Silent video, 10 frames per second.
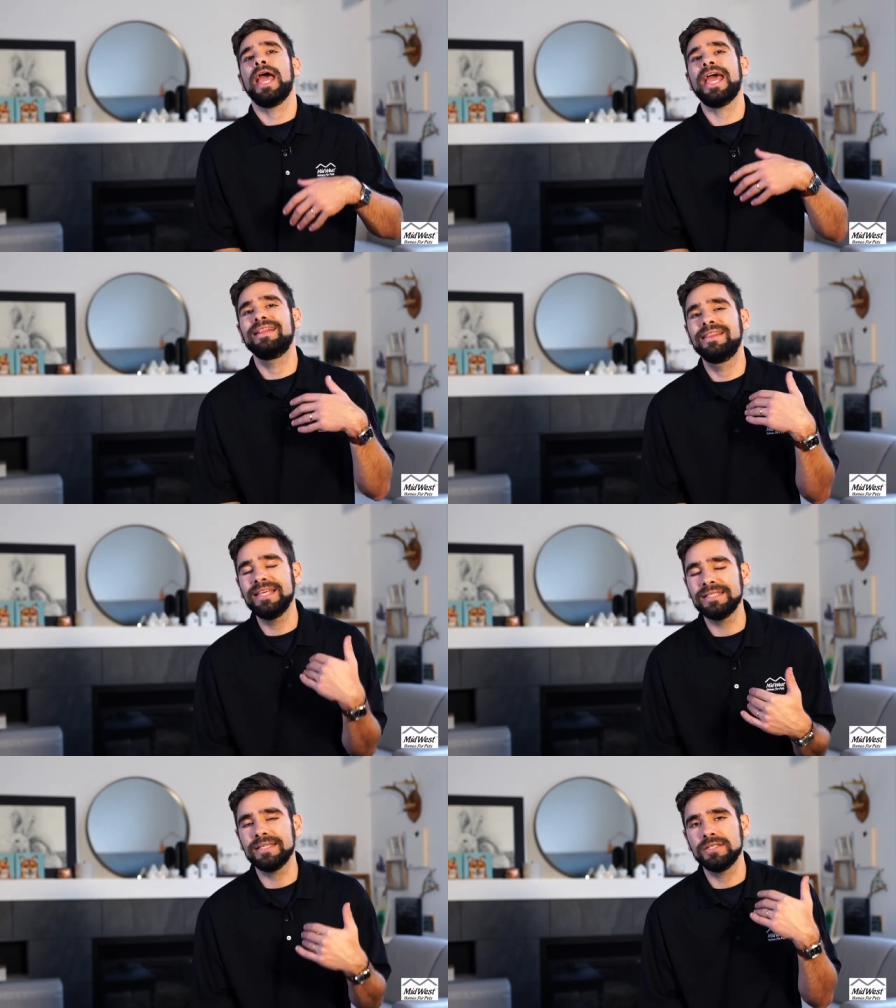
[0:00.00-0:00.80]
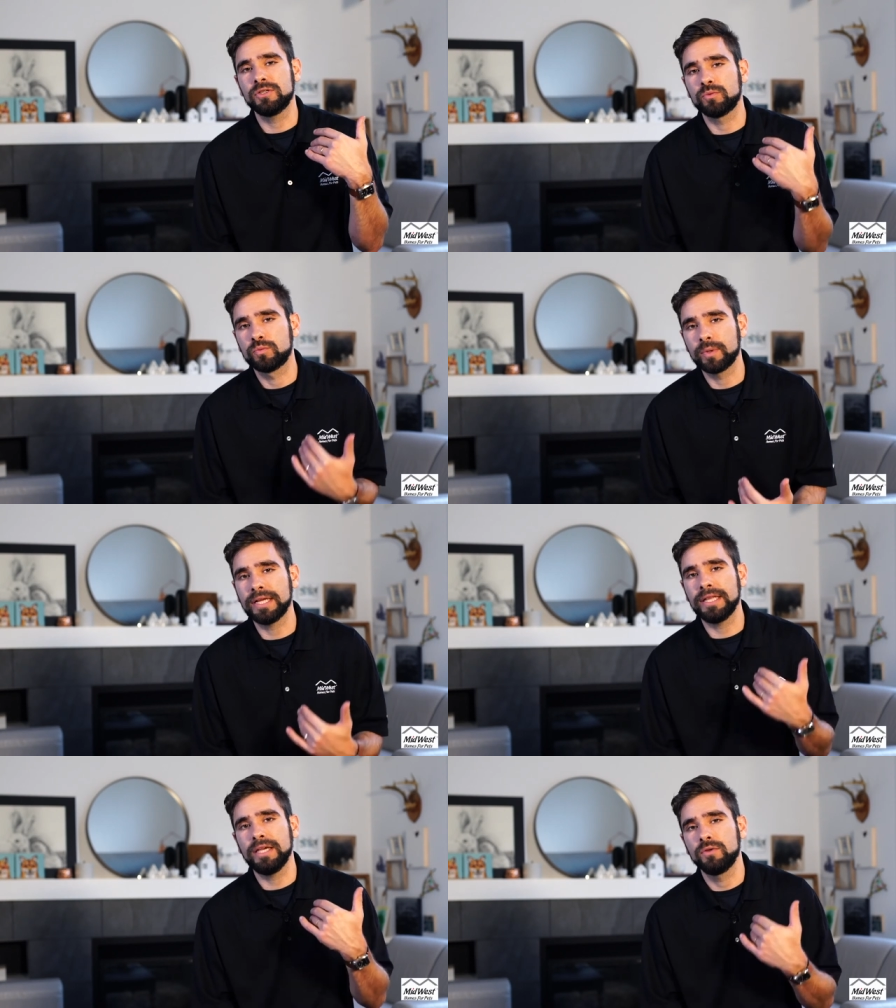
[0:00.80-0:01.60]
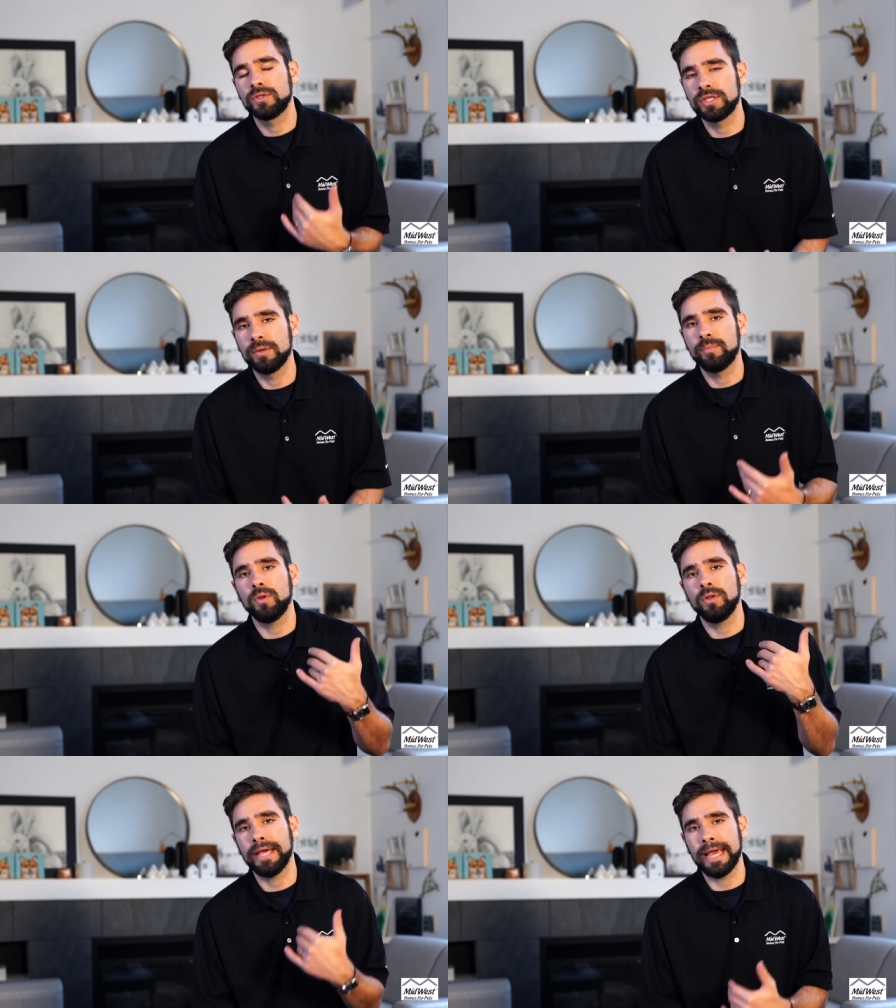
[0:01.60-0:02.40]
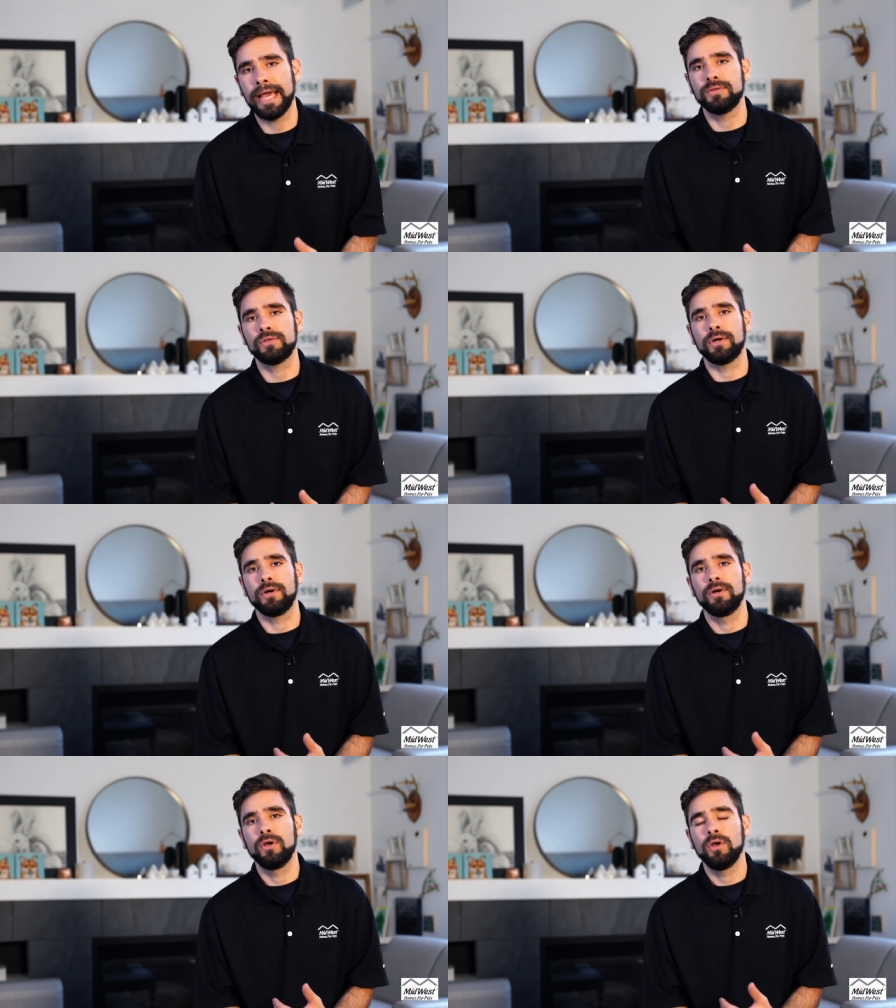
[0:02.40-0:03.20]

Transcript: And this is a really simple answer.